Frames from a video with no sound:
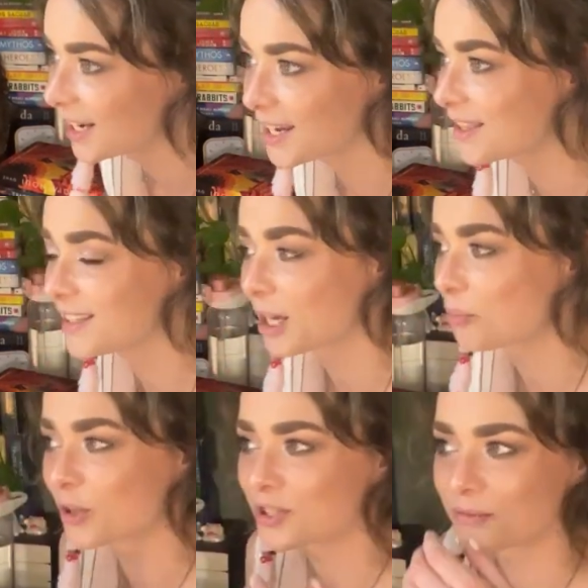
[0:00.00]
I think that
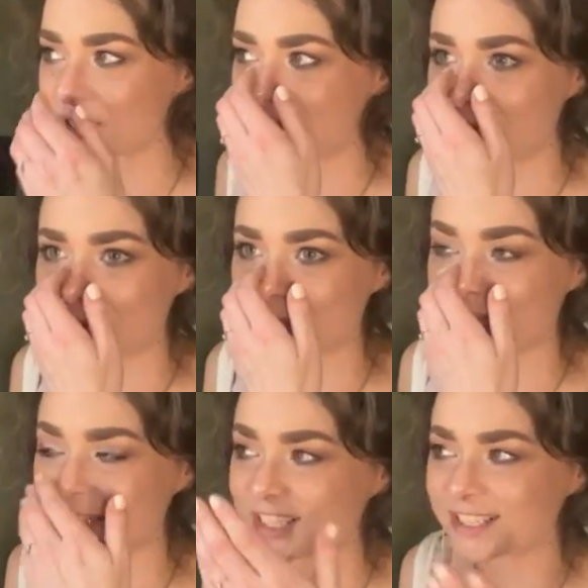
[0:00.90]
person was left
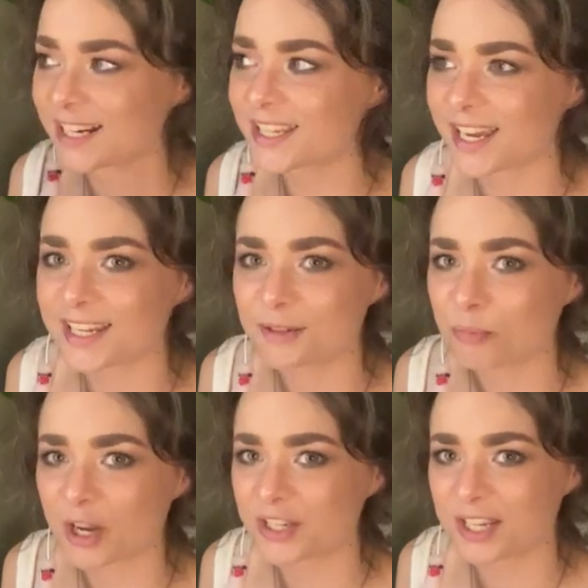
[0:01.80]
with a 10K
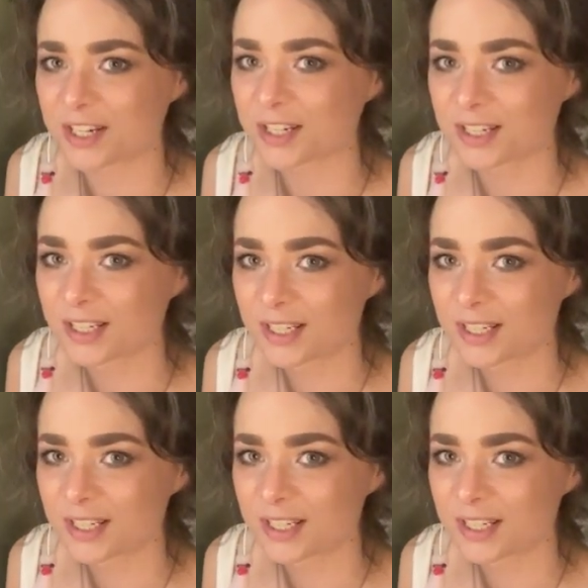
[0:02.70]
a year